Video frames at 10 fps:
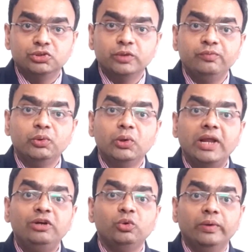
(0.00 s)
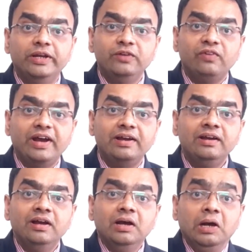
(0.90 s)
So if you would like to verify
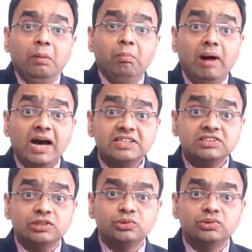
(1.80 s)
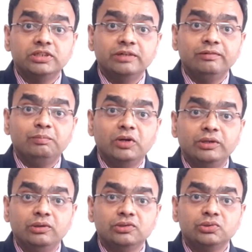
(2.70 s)
marks associated with
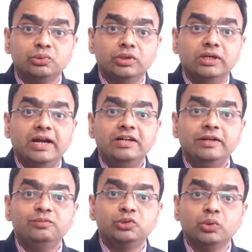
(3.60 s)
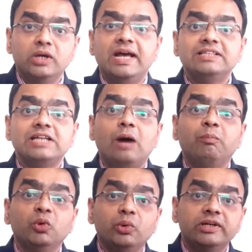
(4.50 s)
particular student, and if student has
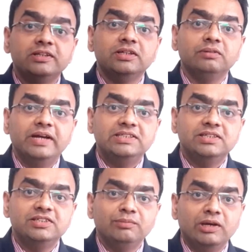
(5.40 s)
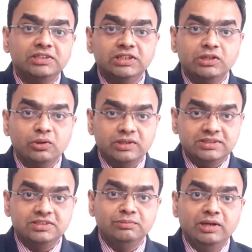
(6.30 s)
uploaded the HSC mark sheet or
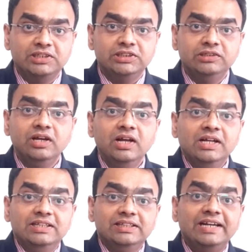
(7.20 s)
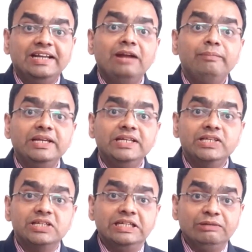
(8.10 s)
SSC mark sheet, that can be
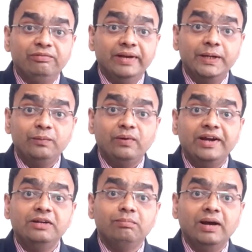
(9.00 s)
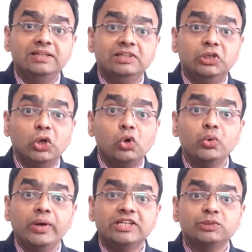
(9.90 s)
easily verified by the
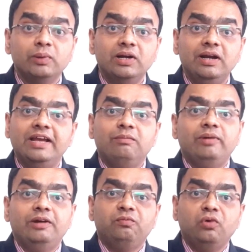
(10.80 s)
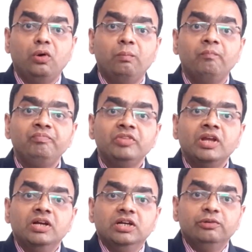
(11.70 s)
DocuExpert like platform,
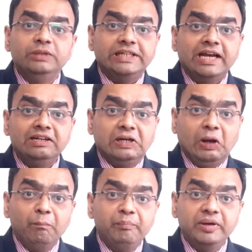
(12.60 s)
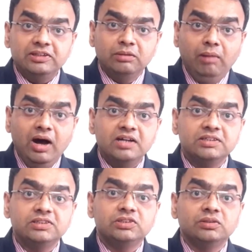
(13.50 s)
which can compare the
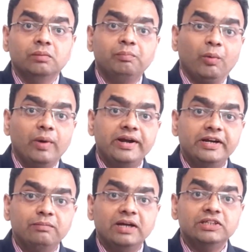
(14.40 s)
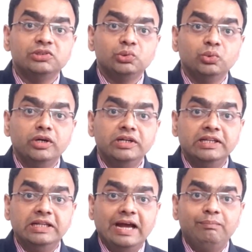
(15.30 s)
marks provided by the student
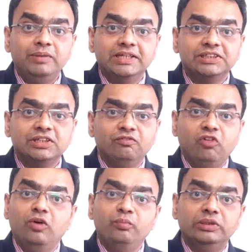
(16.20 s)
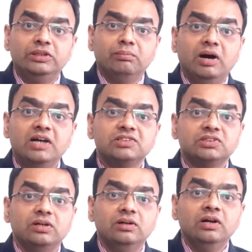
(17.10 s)
in the application form with the marks